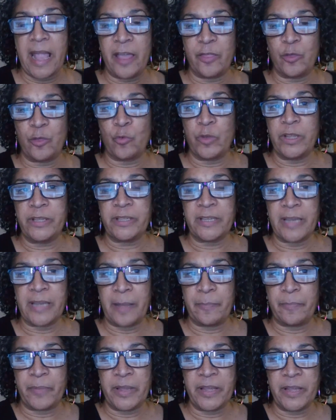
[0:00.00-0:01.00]
And the reason
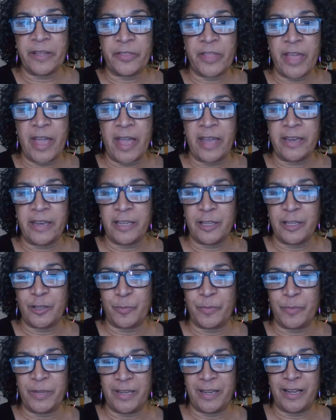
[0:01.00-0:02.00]
I picked that
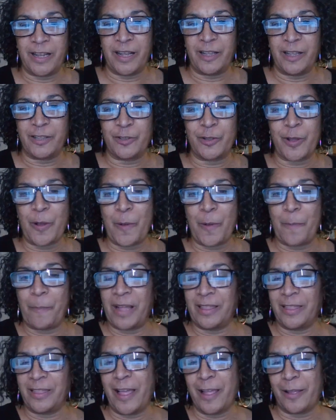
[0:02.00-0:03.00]
is because
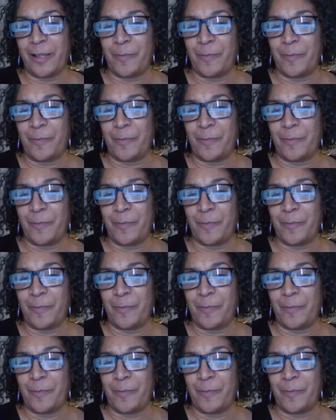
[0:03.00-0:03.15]
my